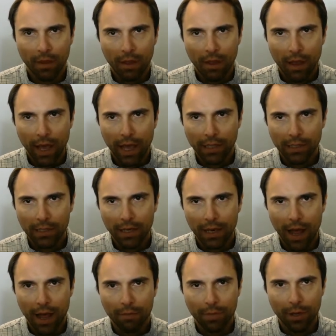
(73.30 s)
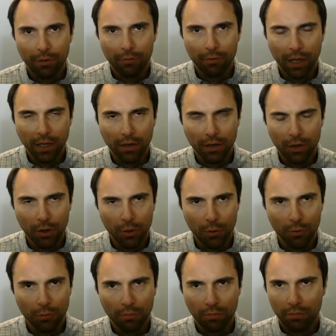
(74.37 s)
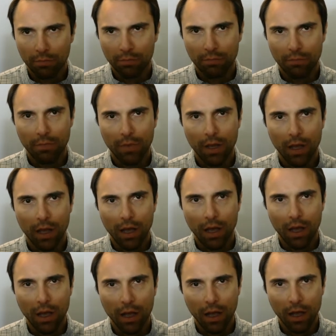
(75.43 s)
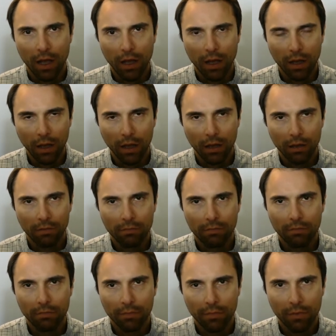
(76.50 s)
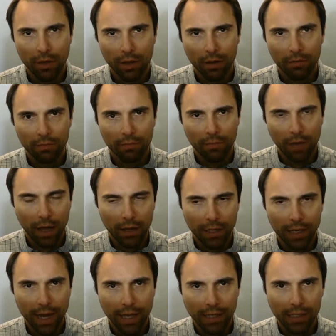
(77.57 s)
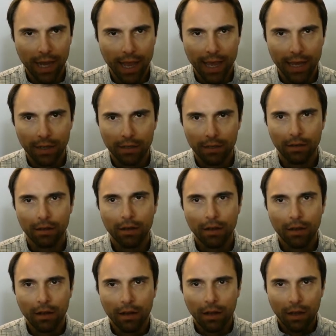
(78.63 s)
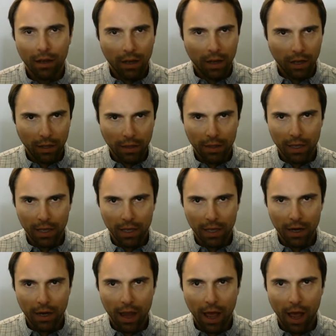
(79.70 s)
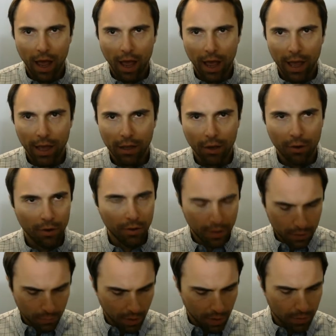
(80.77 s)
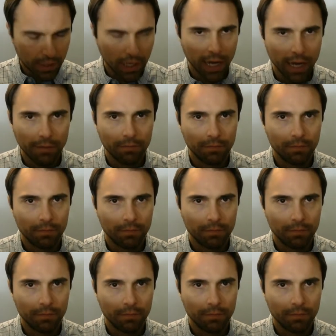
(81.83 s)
has not been written to on today's date, then I go to this website.